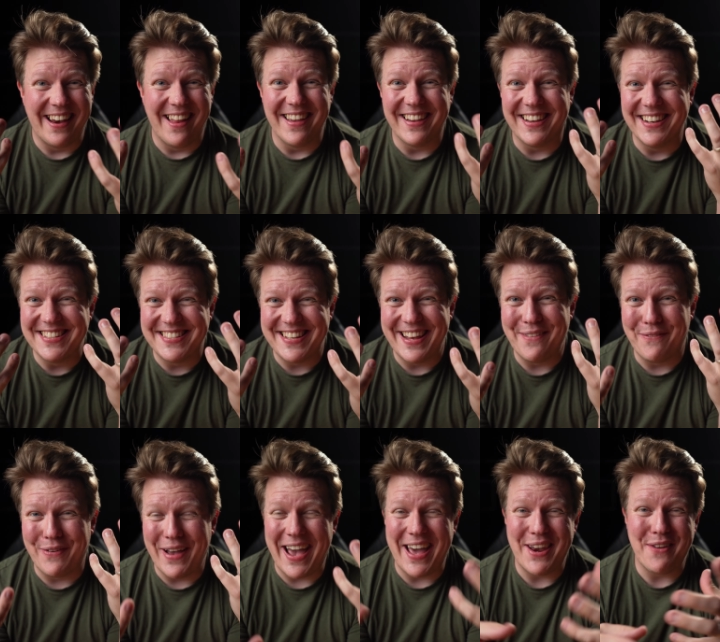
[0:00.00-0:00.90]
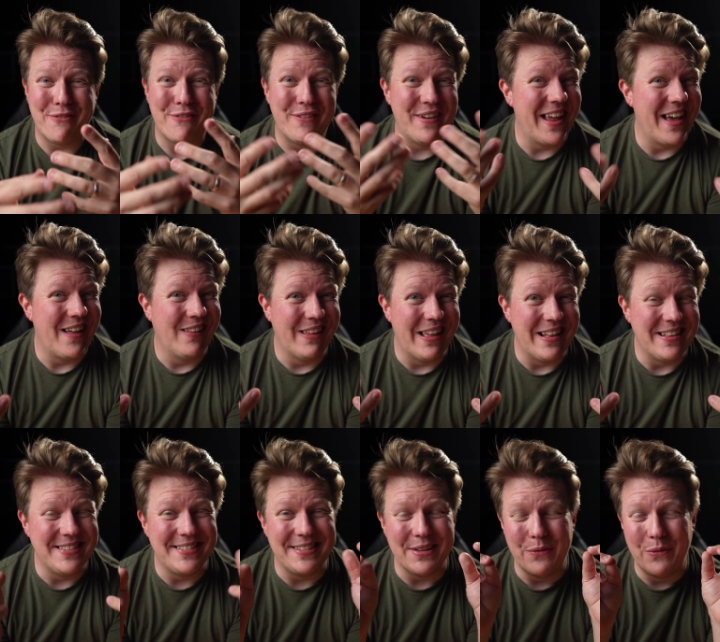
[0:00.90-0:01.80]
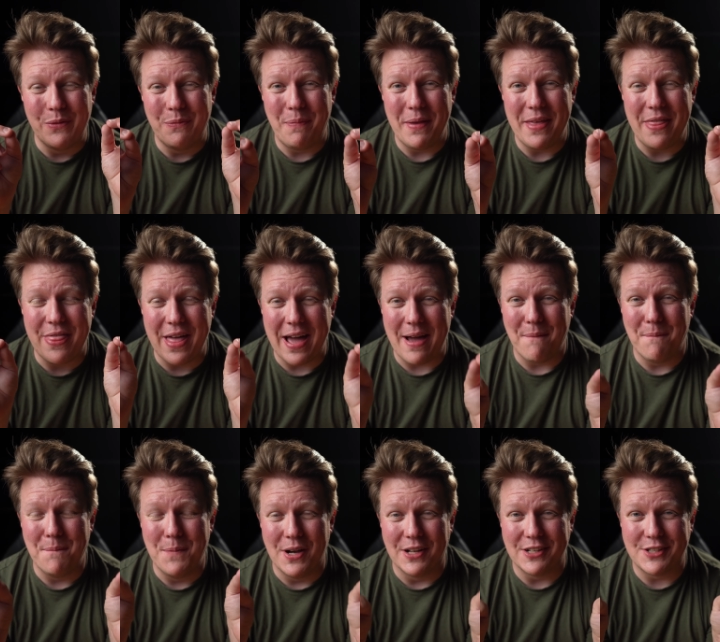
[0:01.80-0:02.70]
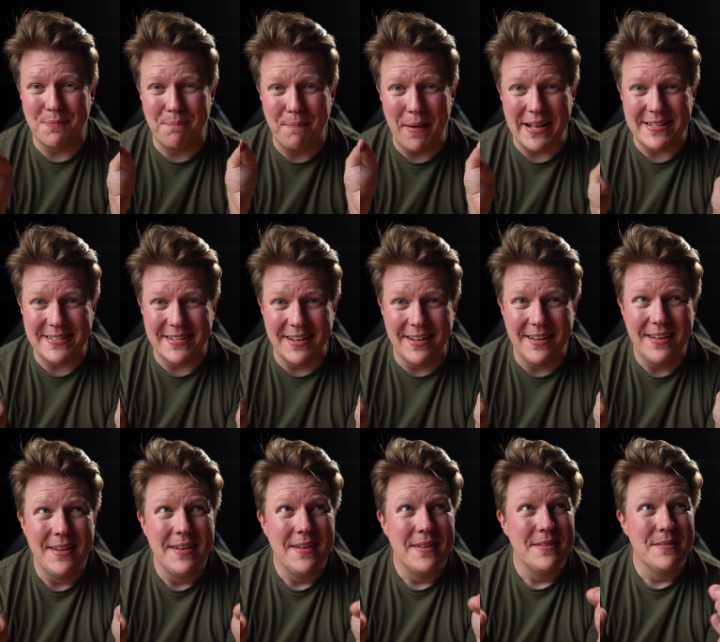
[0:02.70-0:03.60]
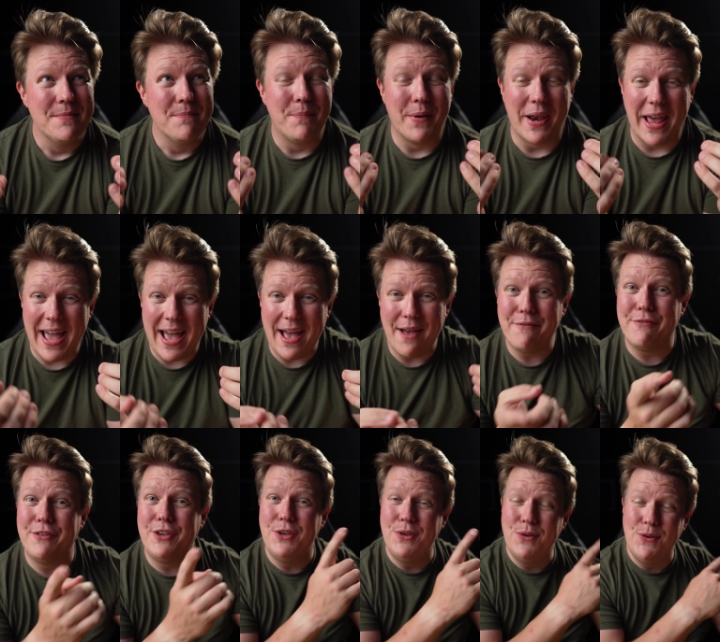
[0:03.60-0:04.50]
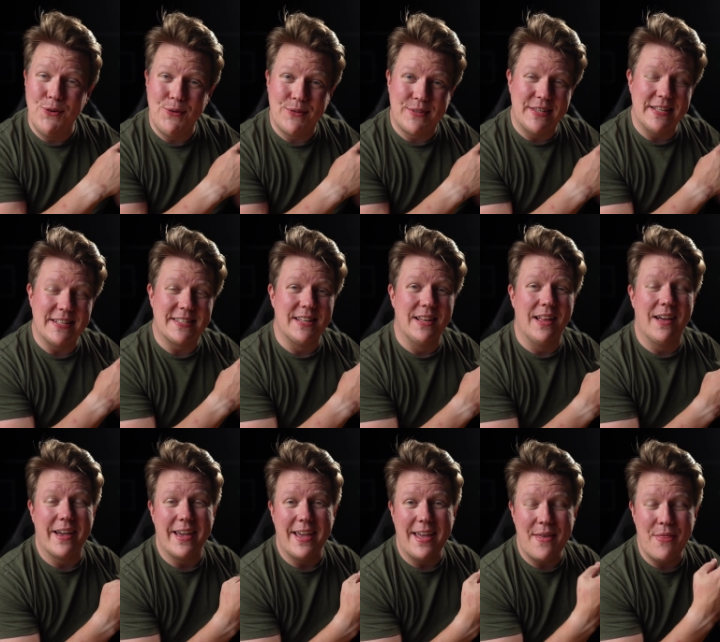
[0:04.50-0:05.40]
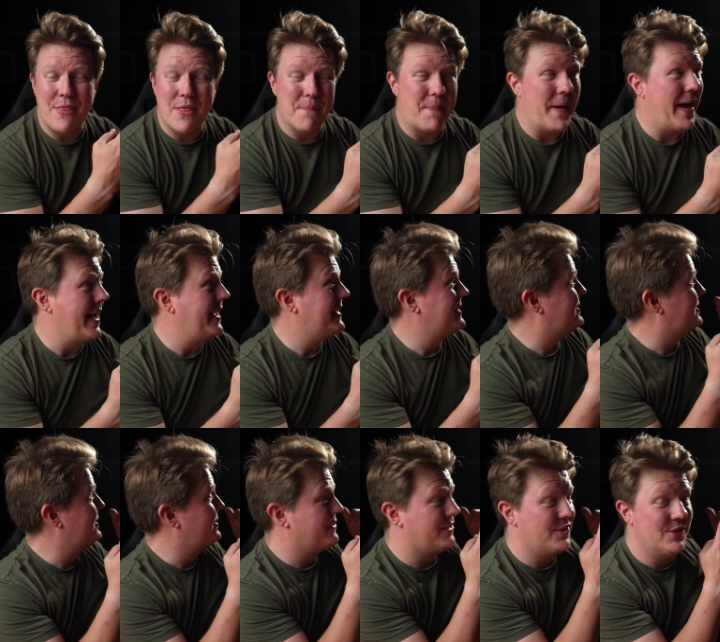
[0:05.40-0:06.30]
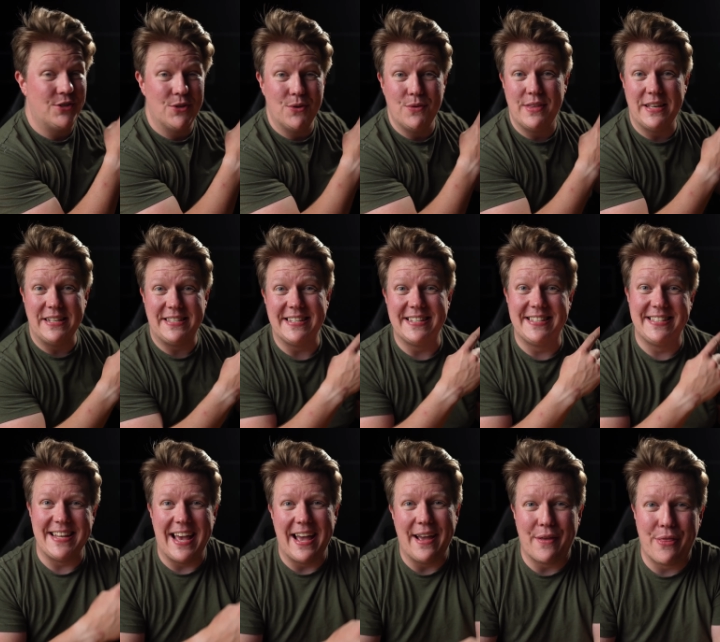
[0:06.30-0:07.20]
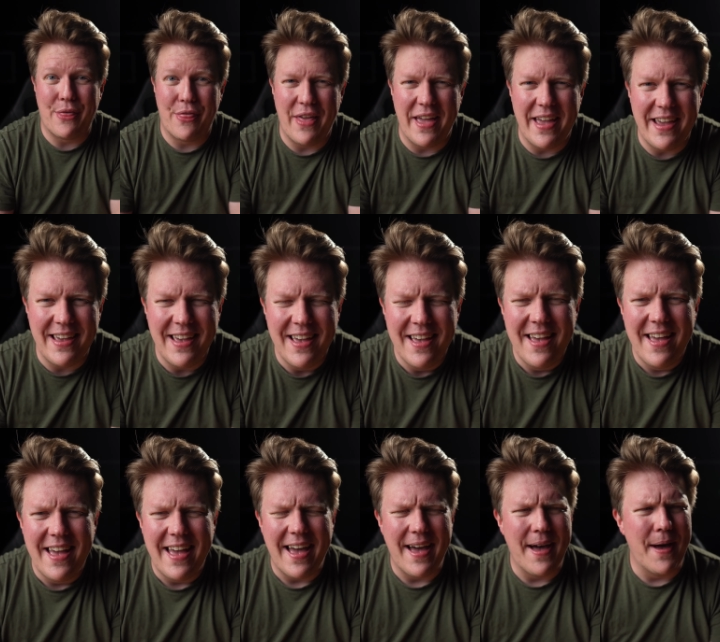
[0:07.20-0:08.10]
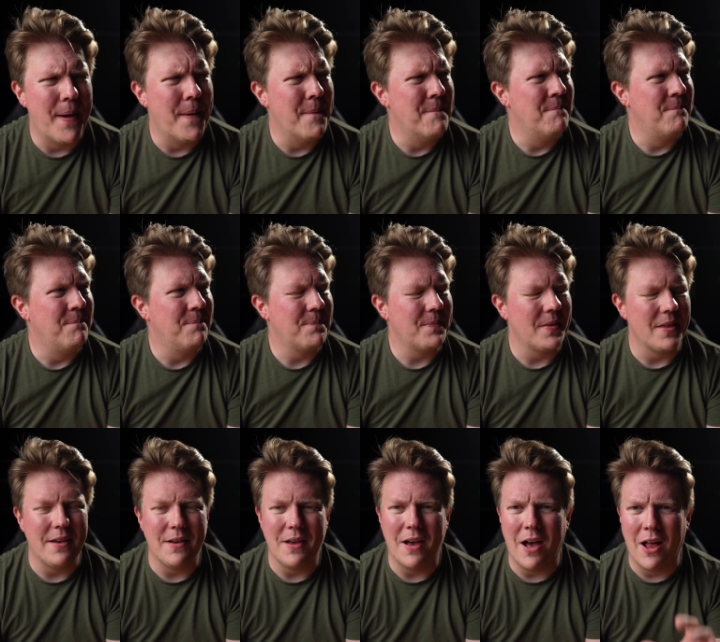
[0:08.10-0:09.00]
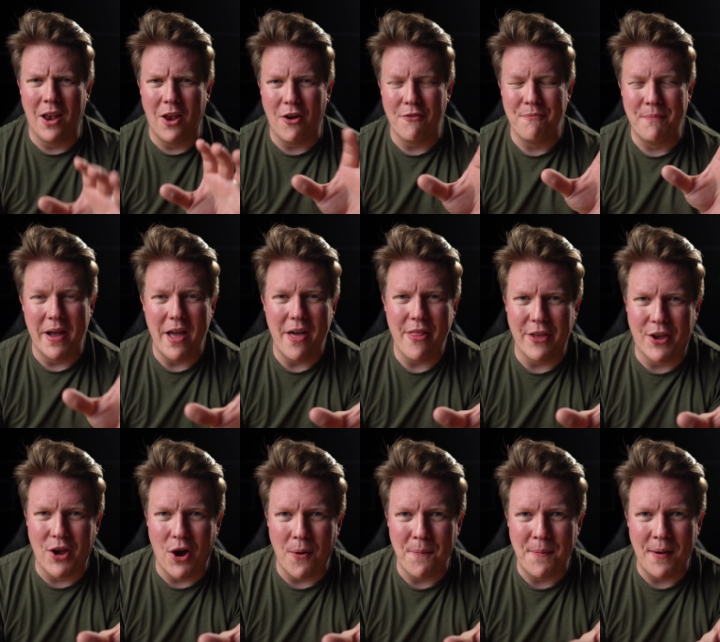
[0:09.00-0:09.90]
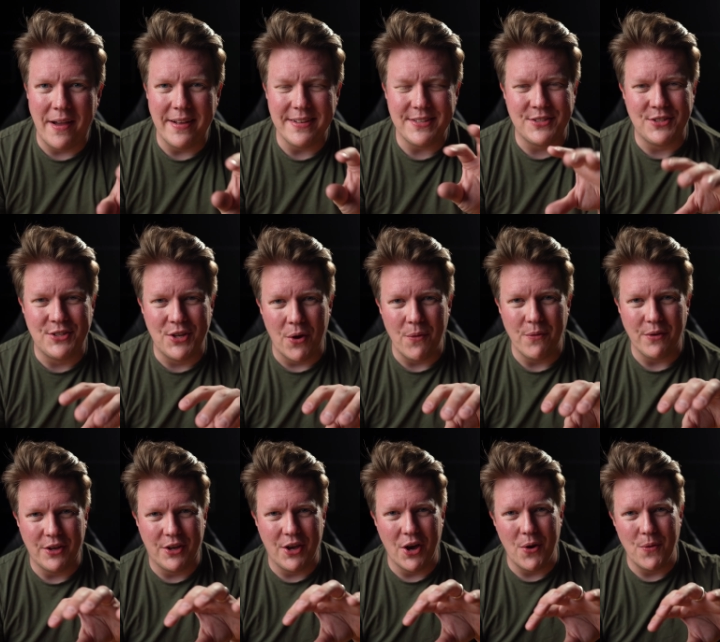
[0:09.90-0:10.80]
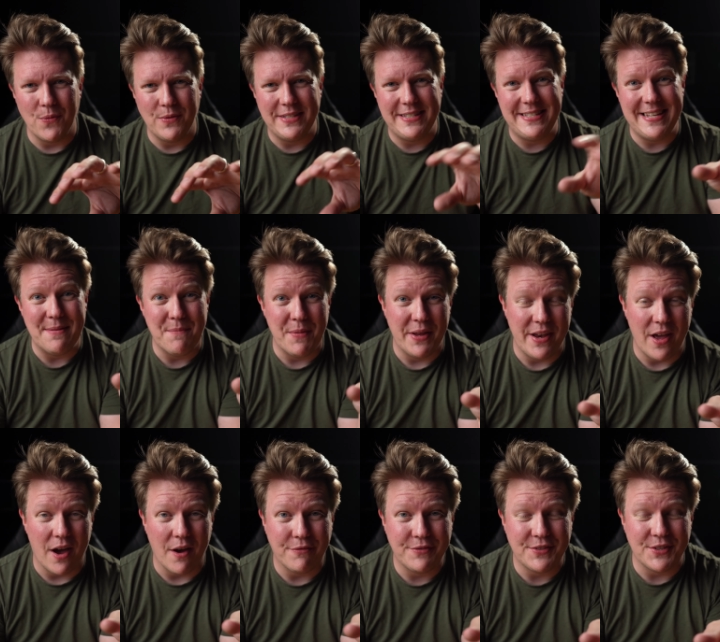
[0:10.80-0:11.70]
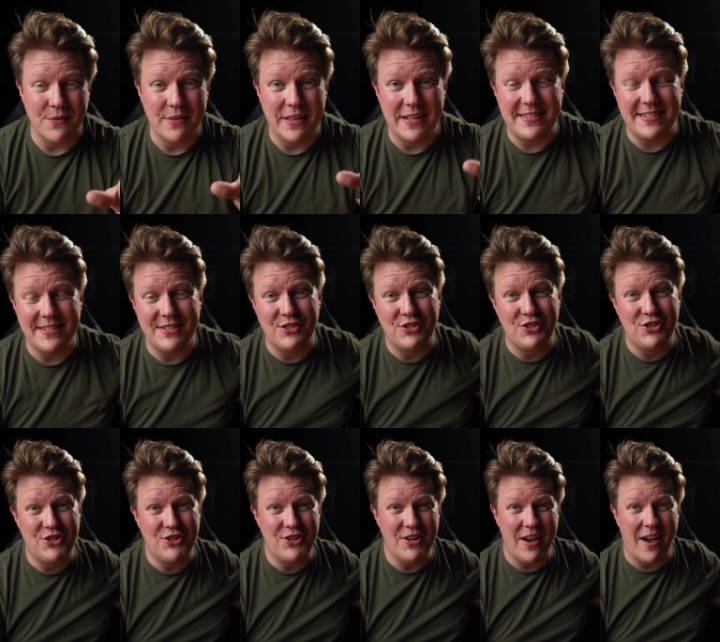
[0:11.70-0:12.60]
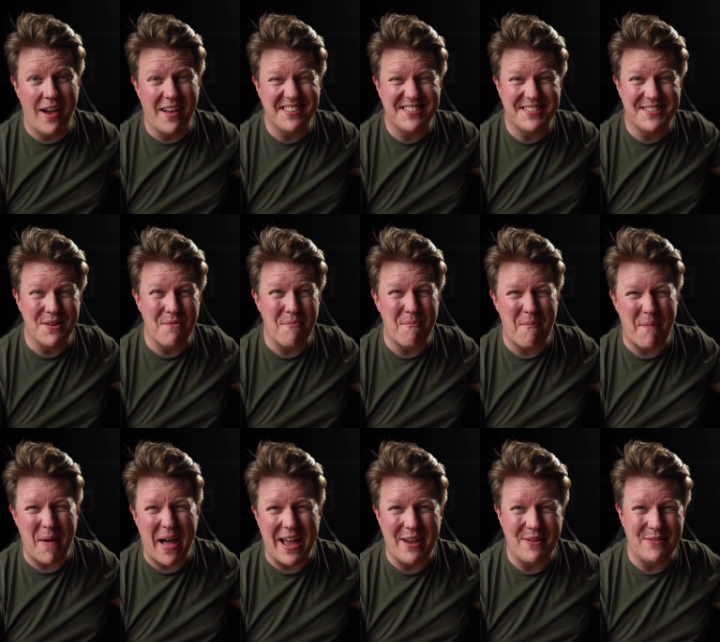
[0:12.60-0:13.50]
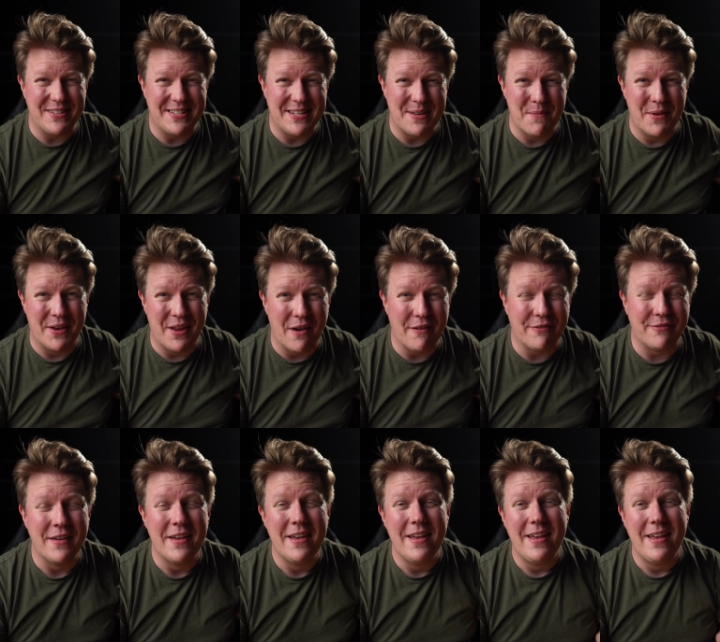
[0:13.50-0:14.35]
like I said, if I had a Fresnel lens, it would be that much better. But I have used this light in the past to do this exact thing. A lot of my other cob lights don't go dim enough, so this is just about dim enough,